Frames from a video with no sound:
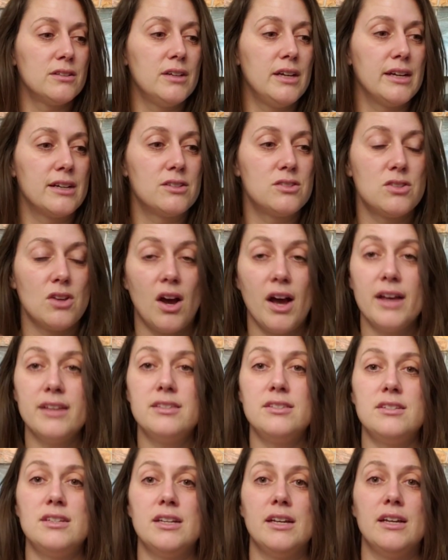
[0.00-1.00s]

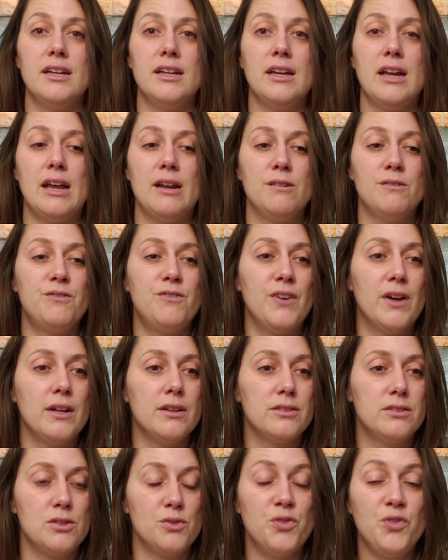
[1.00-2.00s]
exhausted and
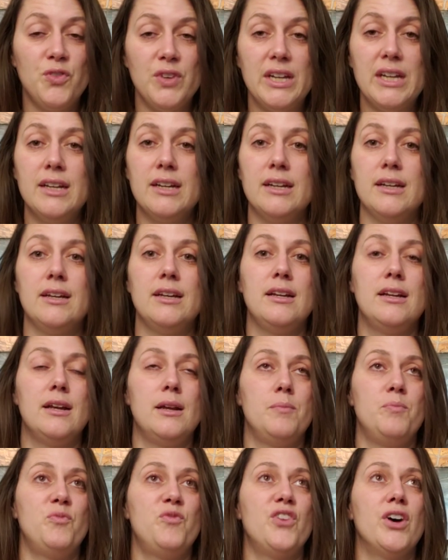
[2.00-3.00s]
felt defeated
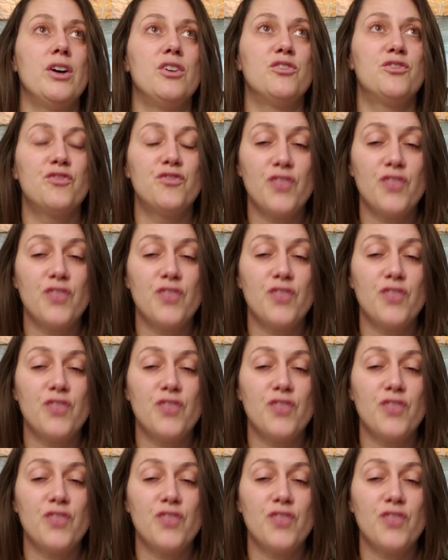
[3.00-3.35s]
and felt